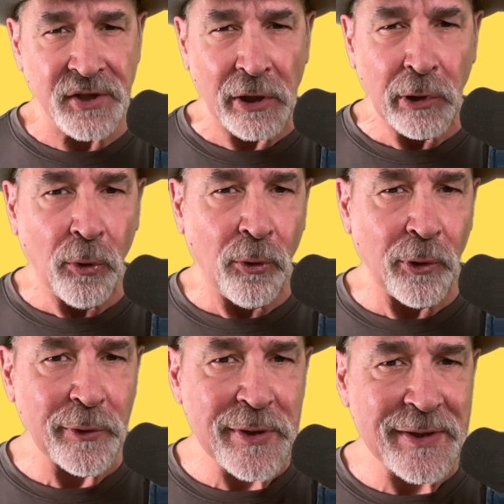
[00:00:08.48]
a
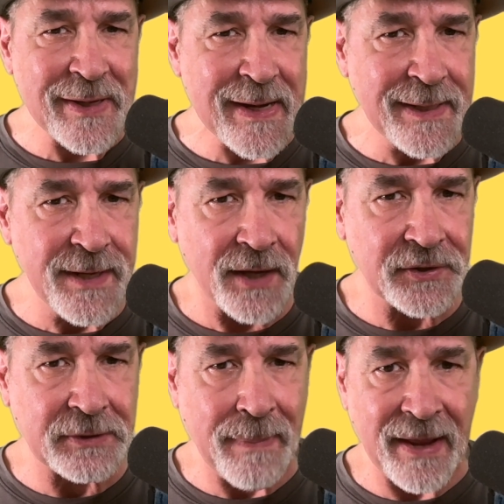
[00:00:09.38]
lord need not
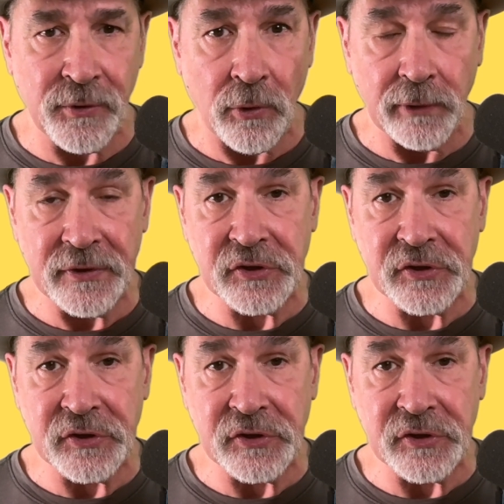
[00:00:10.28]
spend all of his